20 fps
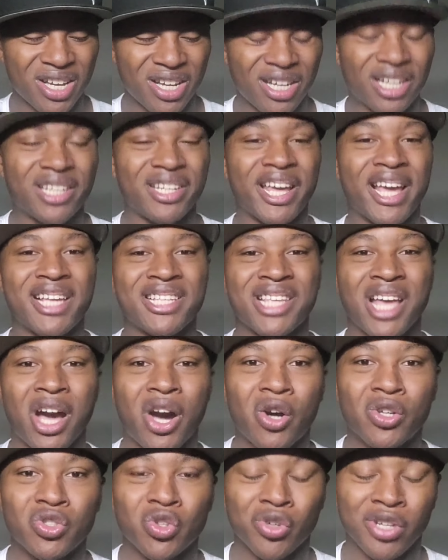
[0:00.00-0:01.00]
a nice
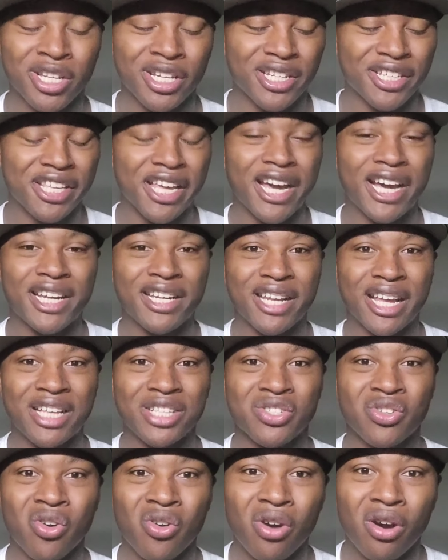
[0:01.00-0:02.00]
house or could have got a
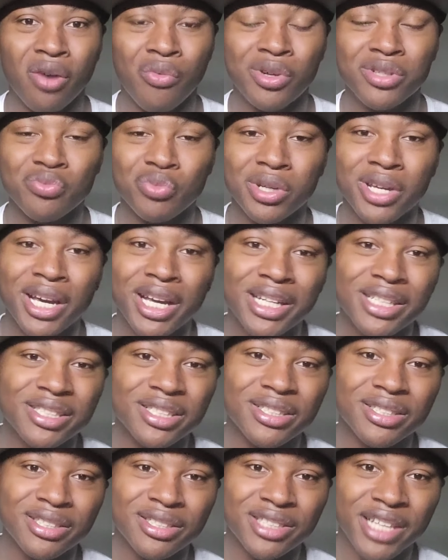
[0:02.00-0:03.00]
nice car. What what kind of
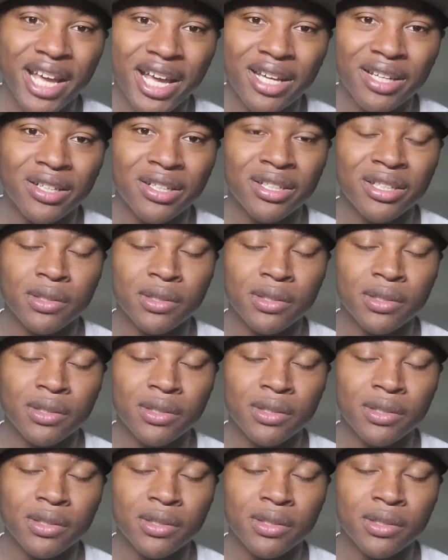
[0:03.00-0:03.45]
is that?